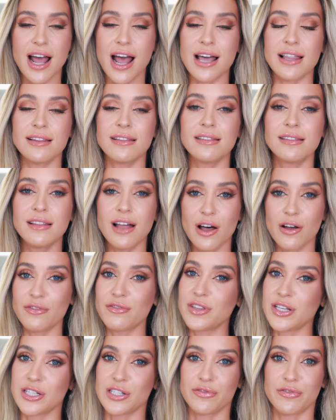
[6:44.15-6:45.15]
I
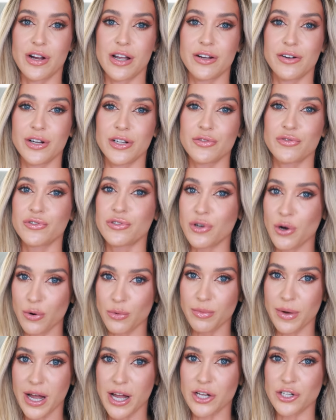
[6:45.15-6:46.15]
love this fragrance so
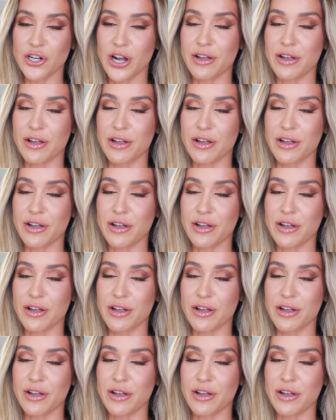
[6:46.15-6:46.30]
much.